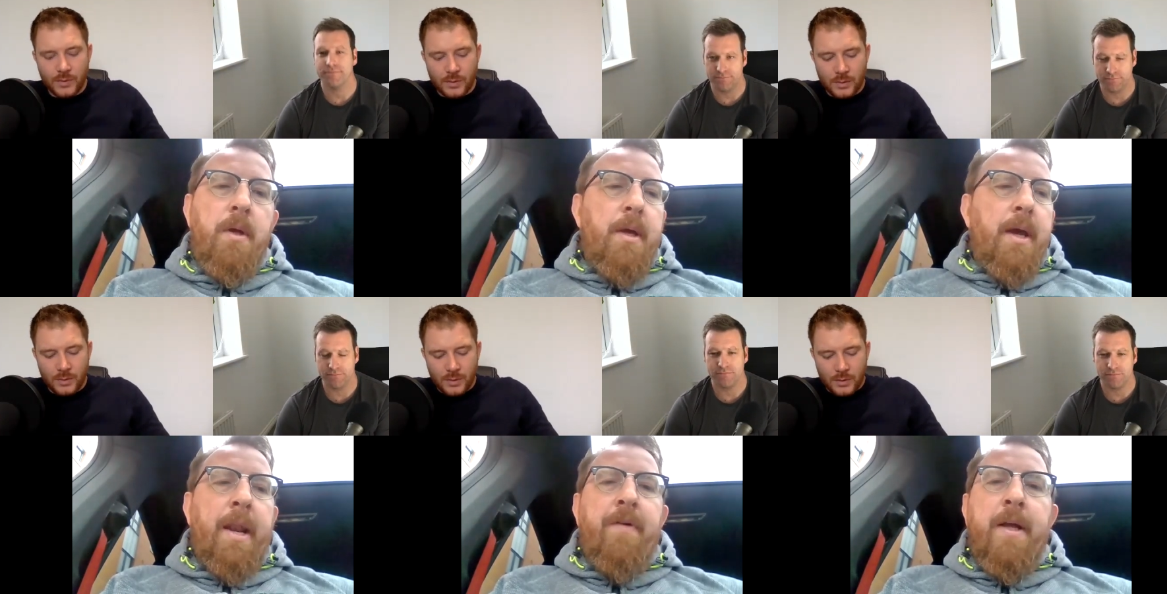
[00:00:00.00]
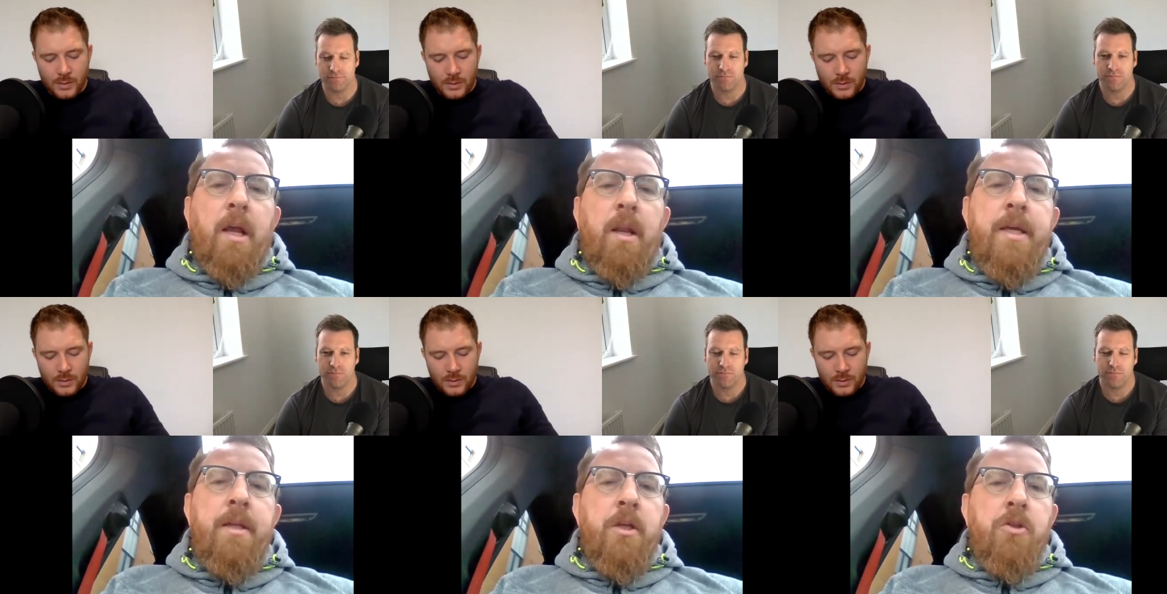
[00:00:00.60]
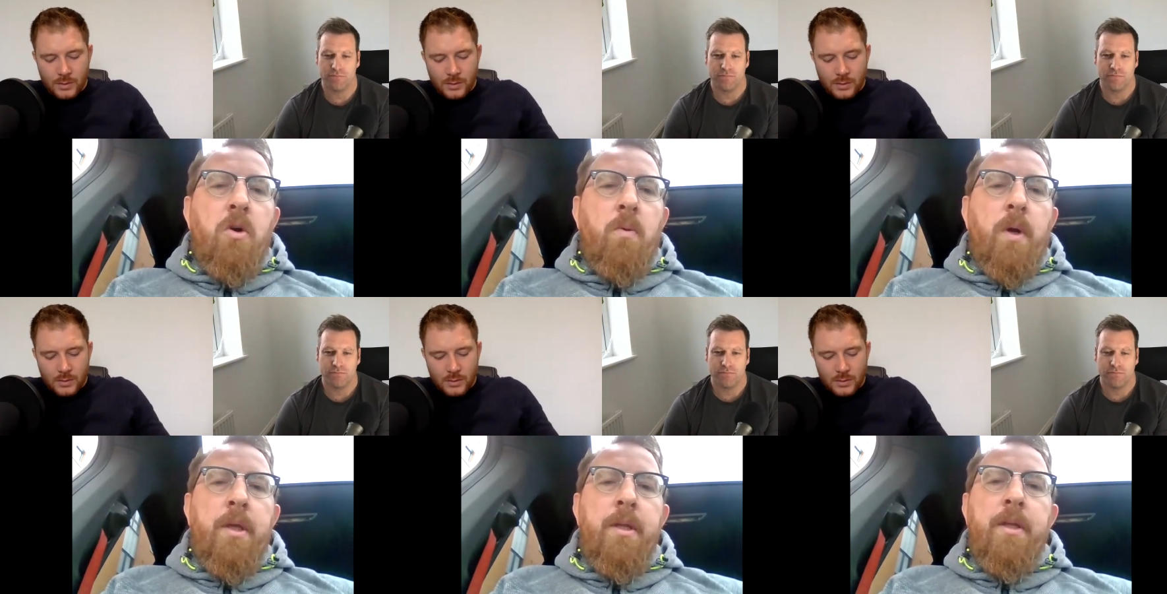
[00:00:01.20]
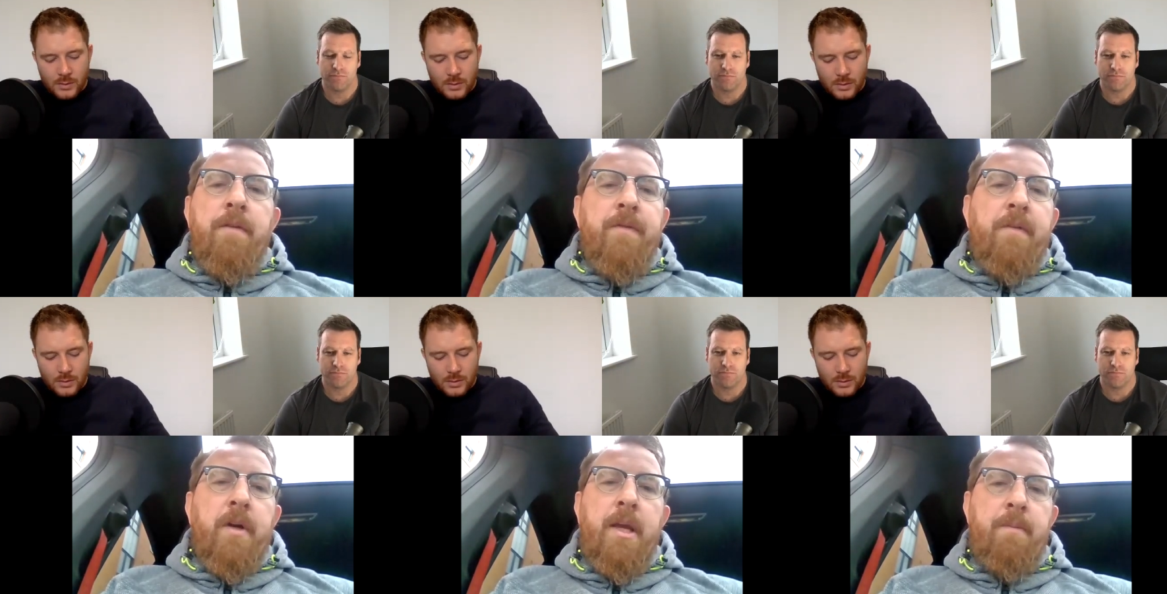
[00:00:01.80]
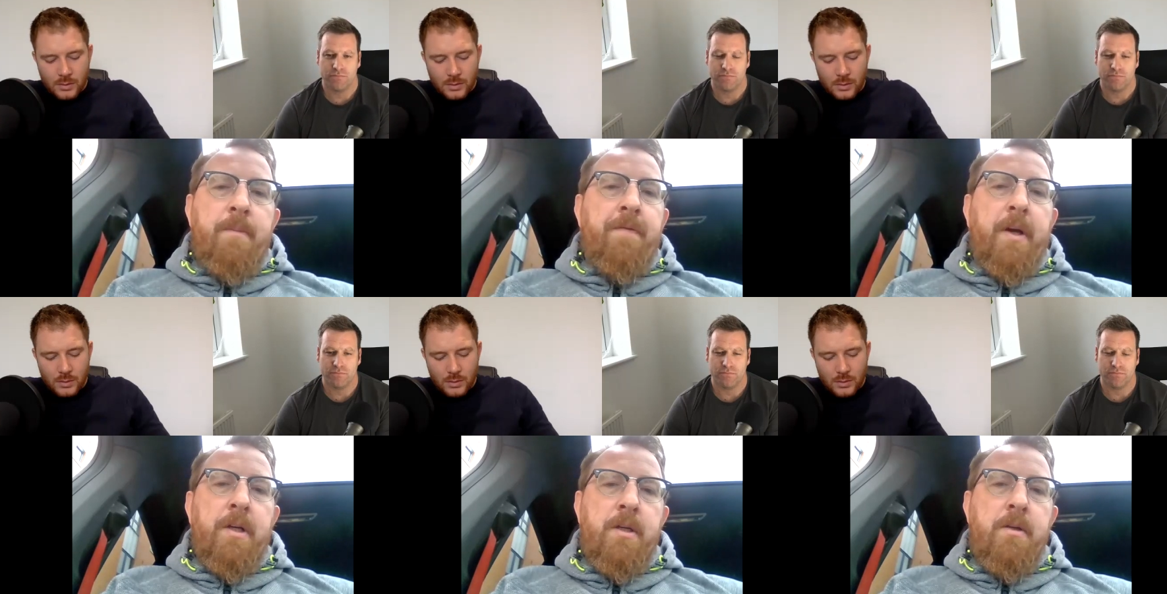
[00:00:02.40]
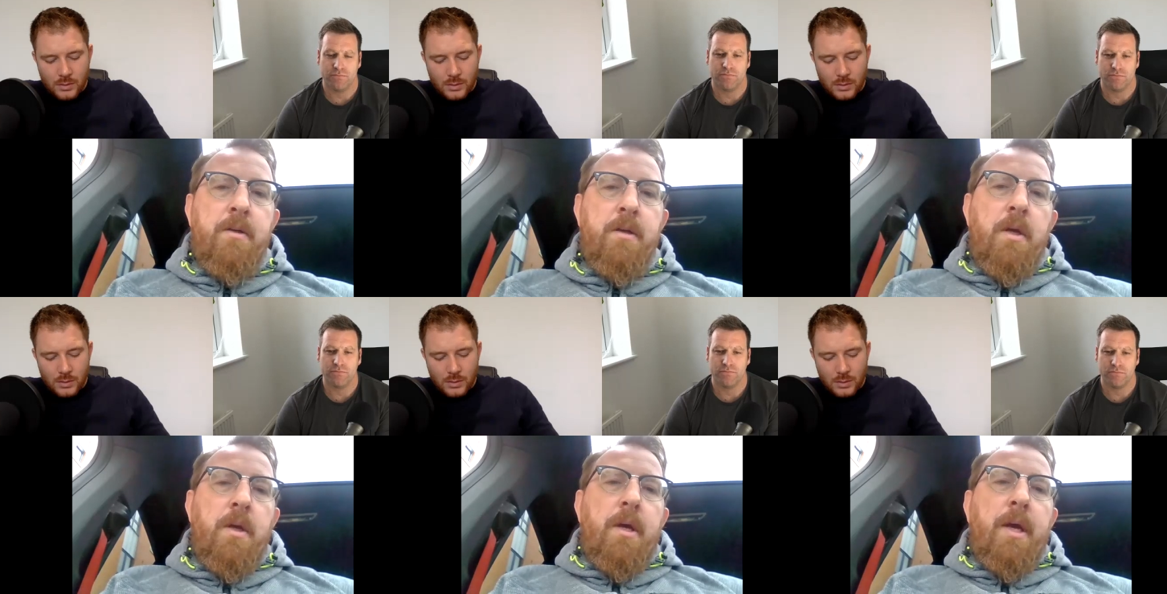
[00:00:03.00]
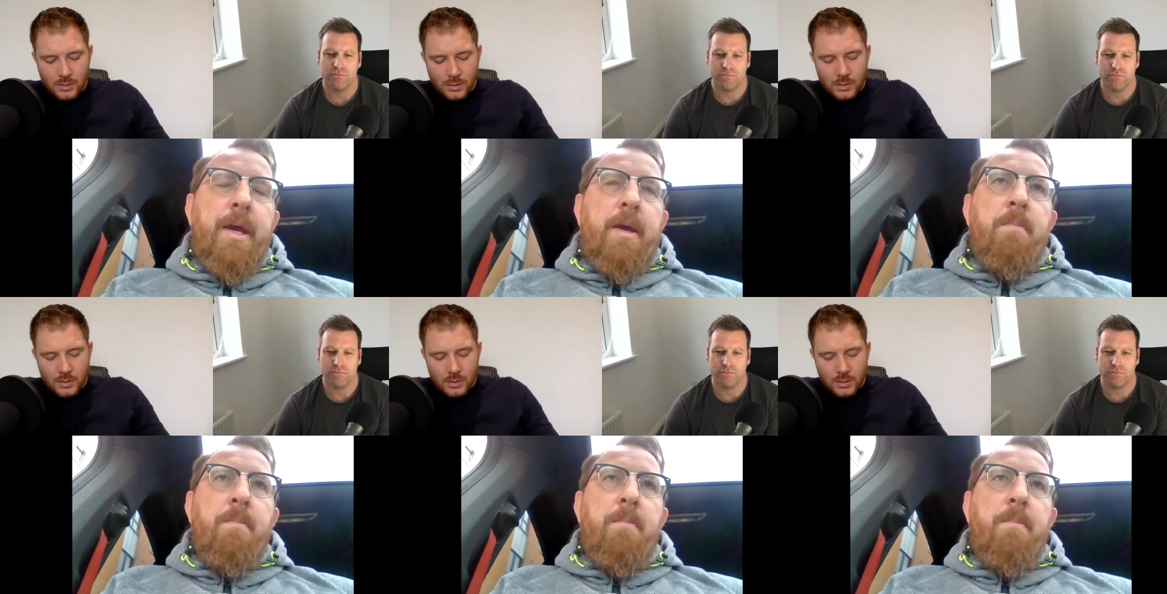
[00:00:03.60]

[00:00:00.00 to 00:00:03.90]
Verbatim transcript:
Speaker 1: mm-hmm. and I've had a light that's not working, and you've never came to fix it."